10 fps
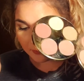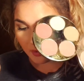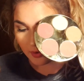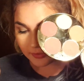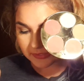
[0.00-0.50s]

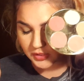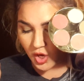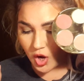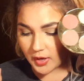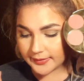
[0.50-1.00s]
progress
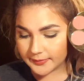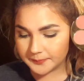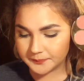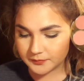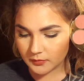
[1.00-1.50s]
on
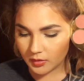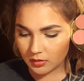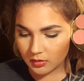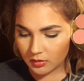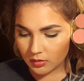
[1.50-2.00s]

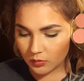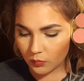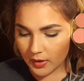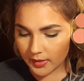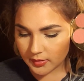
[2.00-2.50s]

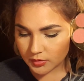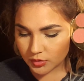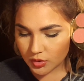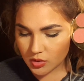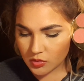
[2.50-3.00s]
1,
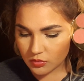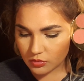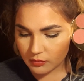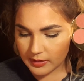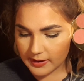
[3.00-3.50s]
2,
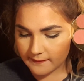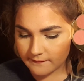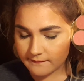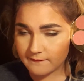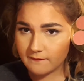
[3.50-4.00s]
3,
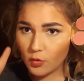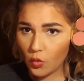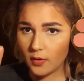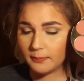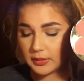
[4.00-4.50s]

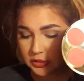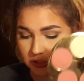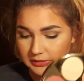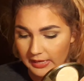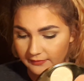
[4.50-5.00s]
4
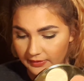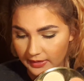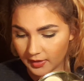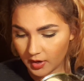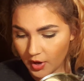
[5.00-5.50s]
blushes out of
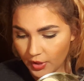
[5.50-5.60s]
here.